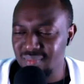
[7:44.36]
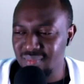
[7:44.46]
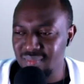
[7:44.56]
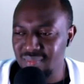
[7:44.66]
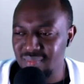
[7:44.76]

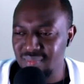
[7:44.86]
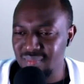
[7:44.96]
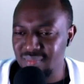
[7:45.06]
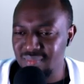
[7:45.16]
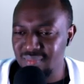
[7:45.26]

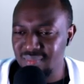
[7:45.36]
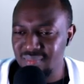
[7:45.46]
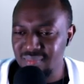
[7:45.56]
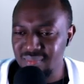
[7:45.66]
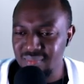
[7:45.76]

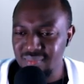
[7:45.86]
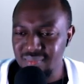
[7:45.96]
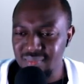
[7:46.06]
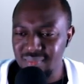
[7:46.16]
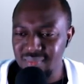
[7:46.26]

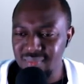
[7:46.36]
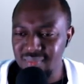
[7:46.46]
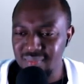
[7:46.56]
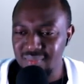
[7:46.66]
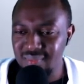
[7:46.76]

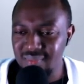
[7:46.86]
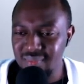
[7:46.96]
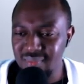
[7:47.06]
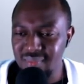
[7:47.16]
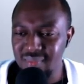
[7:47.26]

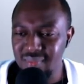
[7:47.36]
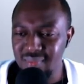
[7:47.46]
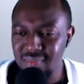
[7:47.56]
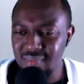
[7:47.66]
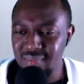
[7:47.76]

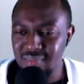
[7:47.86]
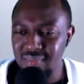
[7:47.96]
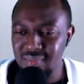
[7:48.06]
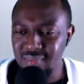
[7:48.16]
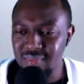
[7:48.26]

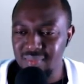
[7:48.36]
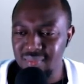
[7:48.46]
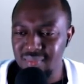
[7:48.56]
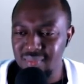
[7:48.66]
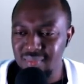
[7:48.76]

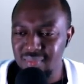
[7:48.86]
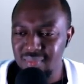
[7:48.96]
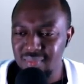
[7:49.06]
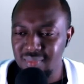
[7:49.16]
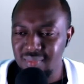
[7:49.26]

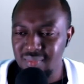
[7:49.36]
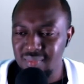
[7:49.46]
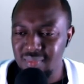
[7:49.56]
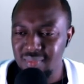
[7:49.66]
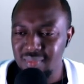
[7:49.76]

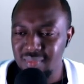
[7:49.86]
(silent)